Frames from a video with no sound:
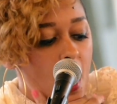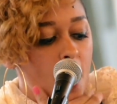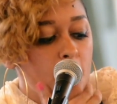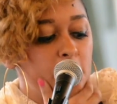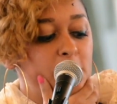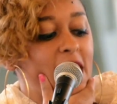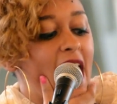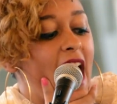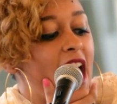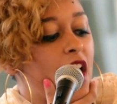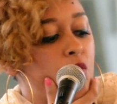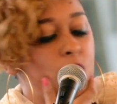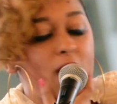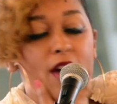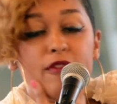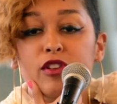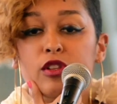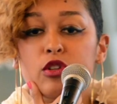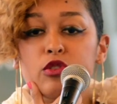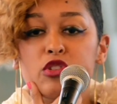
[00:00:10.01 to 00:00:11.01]
"Black
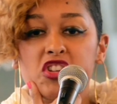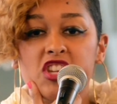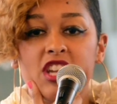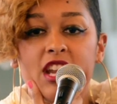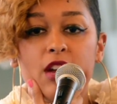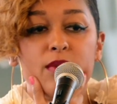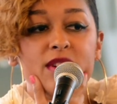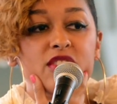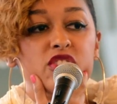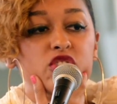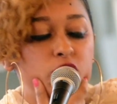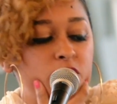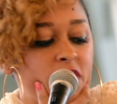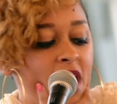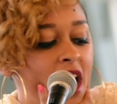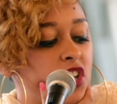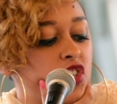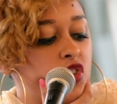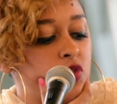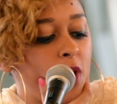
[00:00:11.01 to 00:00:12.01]
revolutionaries do
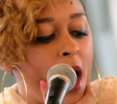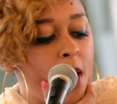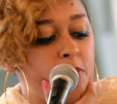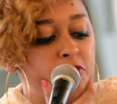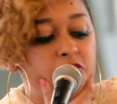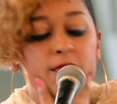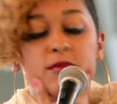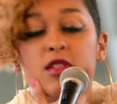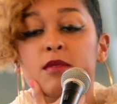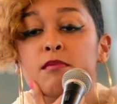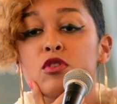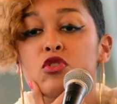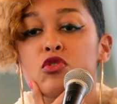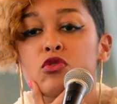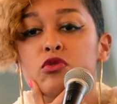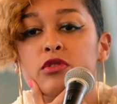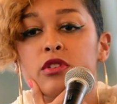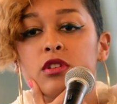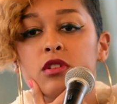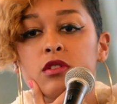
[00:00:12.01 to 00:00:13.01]
not drop from the
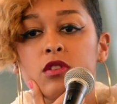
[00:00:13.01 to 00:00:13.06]
moon.